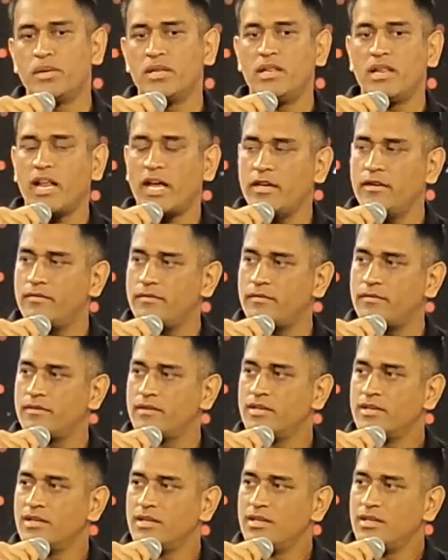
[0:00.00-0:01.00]
life.
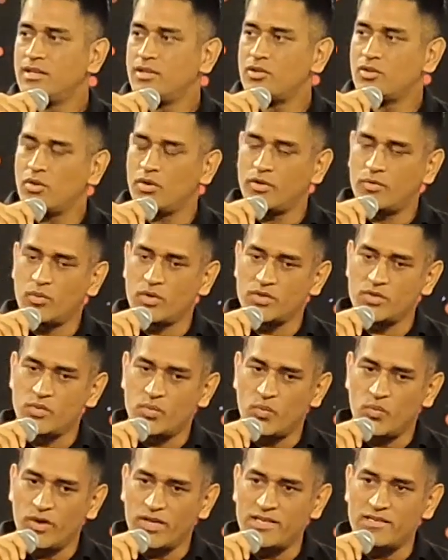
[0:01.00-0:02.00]
It was
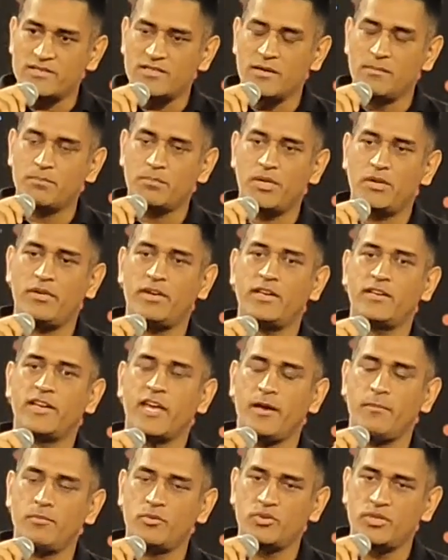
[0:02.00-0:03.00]
very simple when it
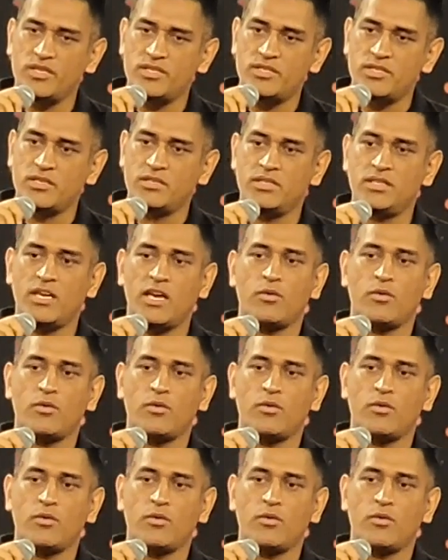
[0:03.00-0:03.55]
came to the journey.